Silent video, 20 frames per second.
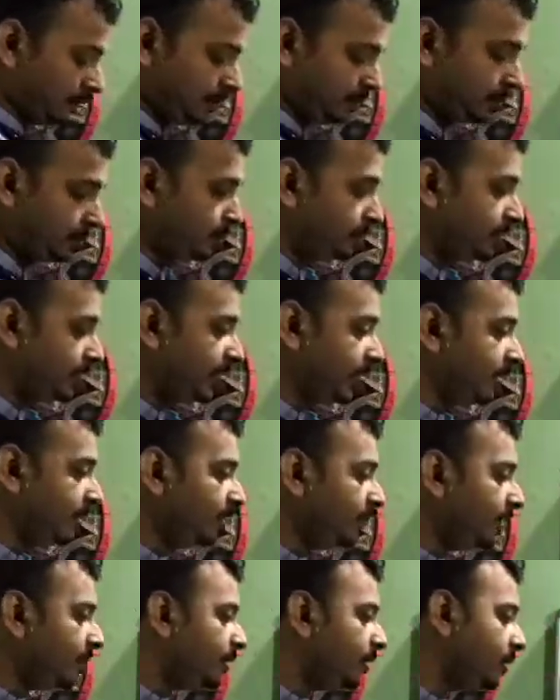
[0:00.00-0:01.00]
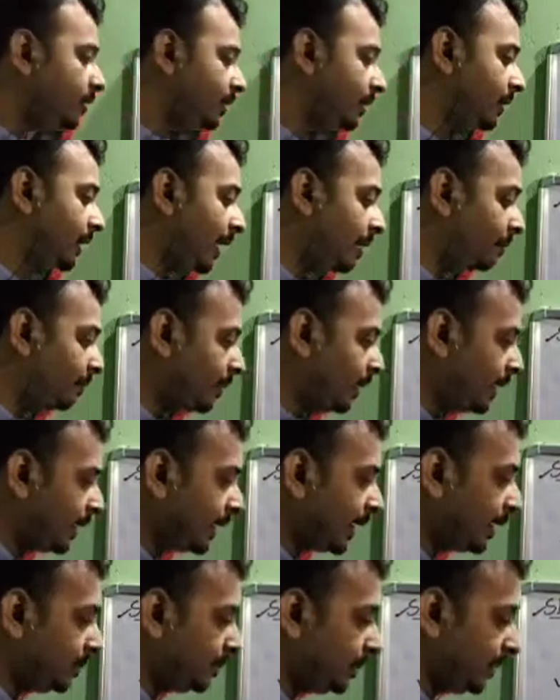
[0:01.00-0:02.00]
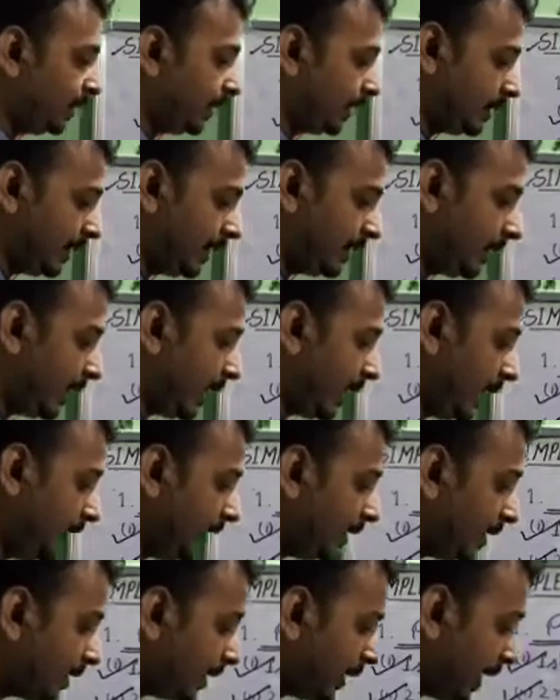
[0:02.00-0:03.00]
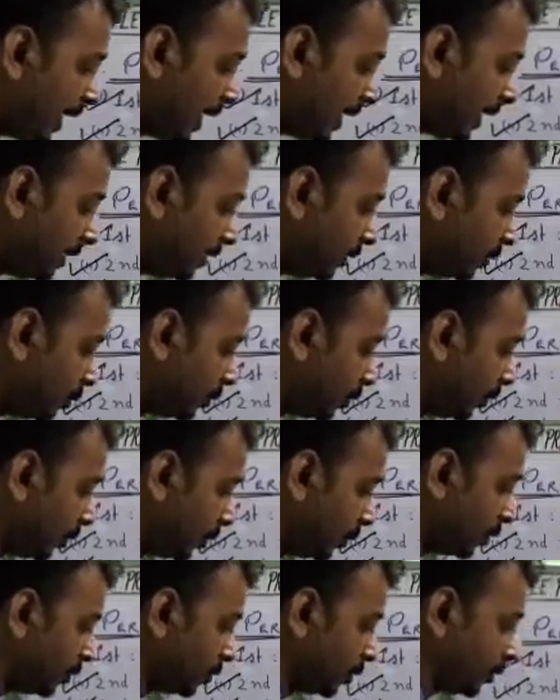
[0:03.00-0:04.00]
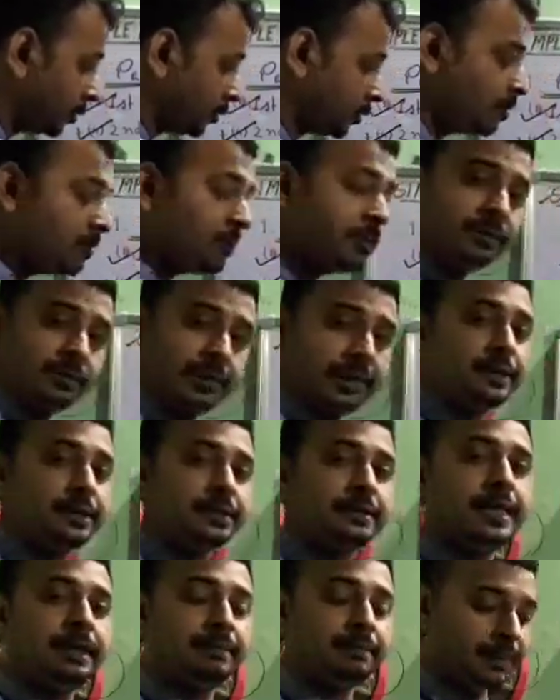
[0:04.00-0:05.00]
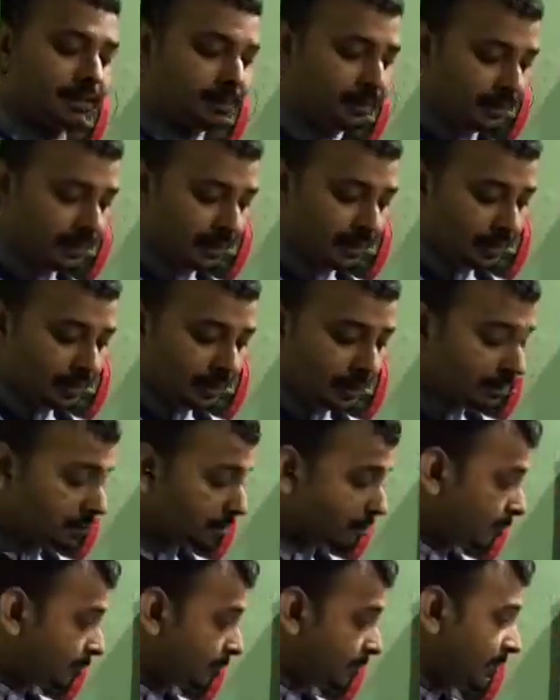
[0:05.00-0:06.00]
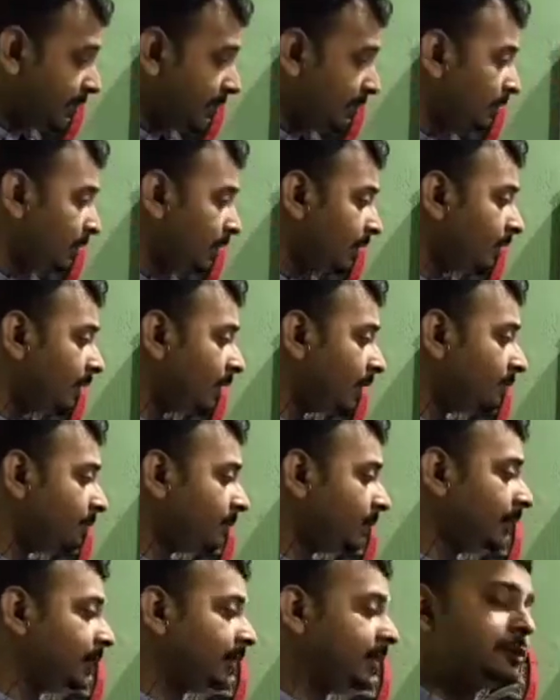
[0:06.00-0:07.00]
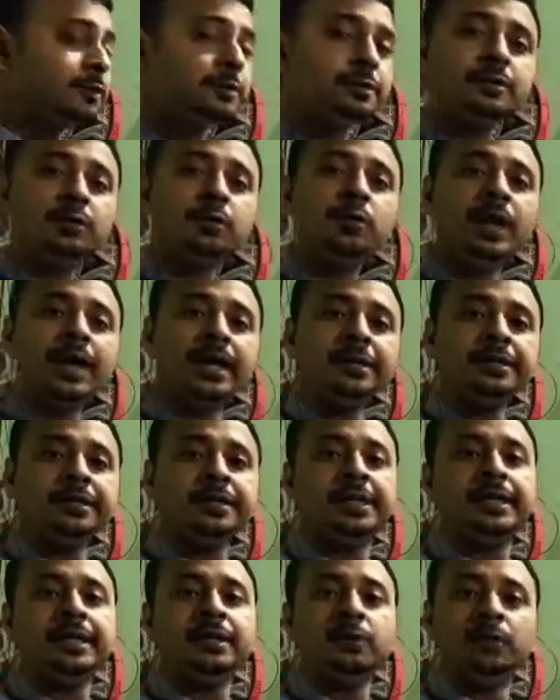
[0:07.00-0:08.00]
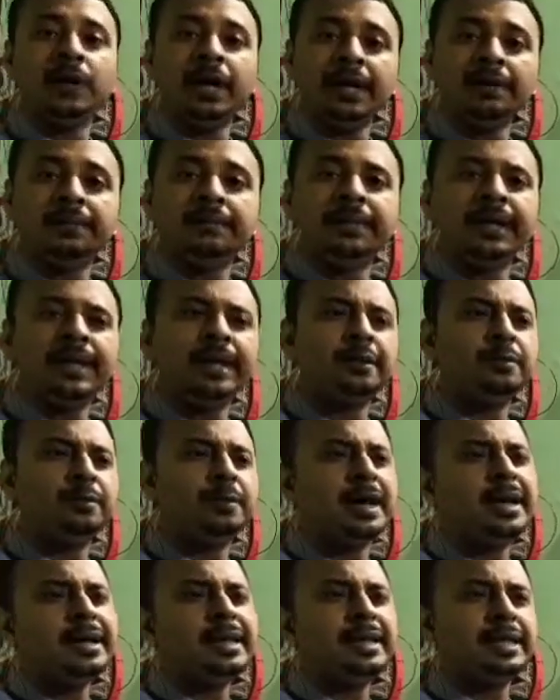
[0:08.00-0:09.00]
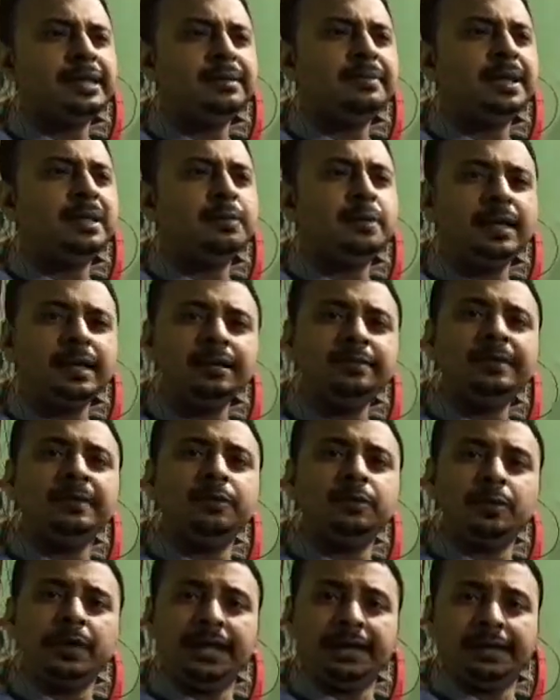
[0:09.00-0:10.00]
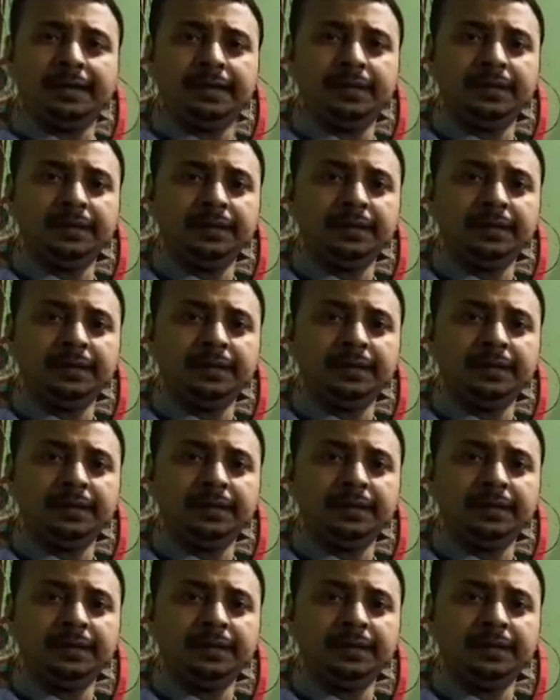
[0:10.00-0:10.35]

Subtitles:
So singular number can be written like no also, that is number. So singular number is one thing, one man, one animal, whatever one.